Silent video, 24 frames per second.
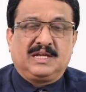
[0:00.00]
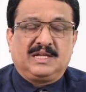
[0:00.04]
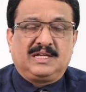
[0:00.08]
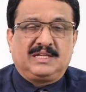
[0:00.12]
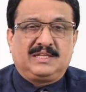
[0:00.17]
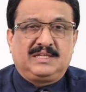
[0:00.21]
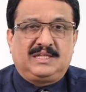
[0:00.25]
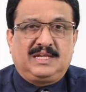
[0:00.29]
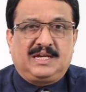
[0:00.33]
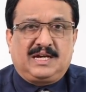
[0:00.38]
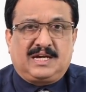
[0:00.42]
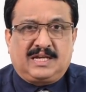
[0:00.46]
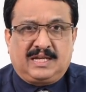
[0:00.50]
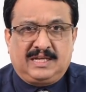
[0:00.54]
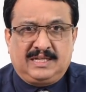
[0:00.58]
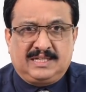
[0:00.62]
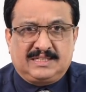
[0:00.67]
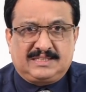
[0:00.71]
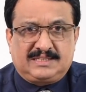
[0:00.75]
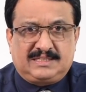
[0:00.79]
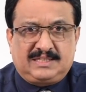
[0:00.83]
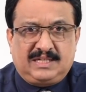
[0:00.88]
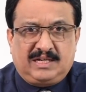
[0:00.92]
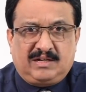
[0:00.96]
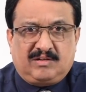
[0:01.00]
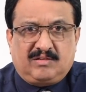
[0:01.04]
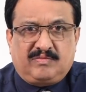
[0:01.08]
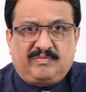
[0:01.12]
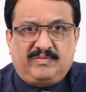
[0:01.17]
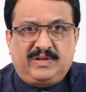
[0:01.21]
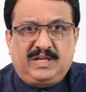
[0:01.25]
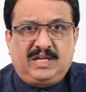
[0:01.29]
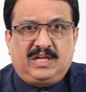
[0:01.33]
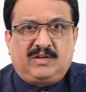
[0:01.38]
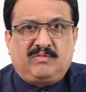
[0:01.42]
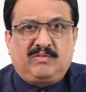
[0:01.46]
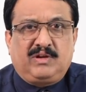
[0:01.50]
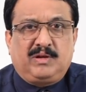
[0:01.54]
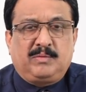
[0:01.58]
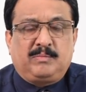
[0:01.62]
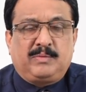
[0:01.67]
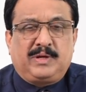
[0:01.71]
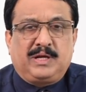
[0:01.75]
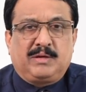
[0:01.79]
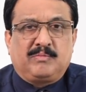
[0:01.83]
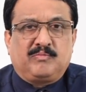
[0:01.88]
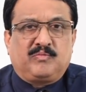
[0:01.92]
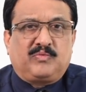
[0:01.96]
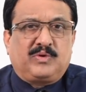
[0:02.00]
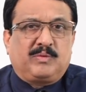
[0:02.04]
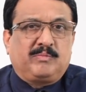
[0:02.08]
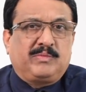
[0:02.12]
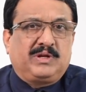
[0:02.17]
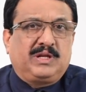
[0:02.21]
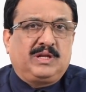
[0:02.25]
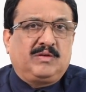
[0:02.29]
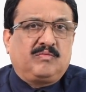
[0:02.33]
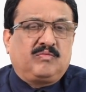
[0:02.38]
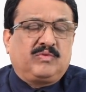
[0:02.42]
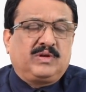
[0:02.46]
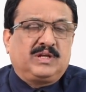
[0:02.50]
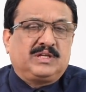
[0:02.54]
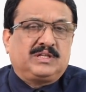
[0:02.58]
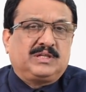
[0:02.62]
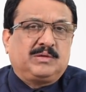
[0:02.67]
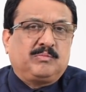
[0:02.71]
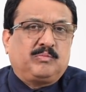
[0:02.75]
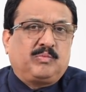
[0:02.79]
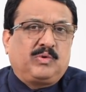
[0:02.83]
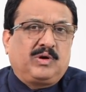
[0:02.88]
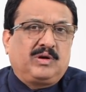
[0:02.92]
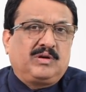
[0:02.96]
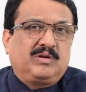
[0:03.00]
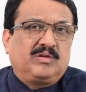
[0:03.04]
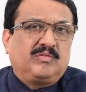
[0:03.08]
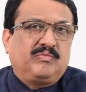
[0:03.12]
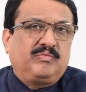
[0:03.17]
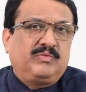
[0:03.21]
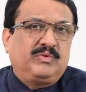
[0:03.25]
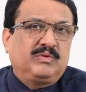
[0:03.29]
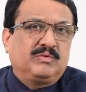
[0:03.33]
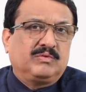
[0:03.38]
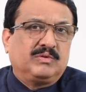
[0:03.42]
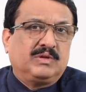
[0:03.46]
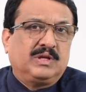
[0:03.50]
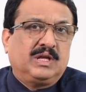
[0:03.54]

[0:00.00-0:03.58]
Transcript: they are in a state of equilibrium from an inflation point of view.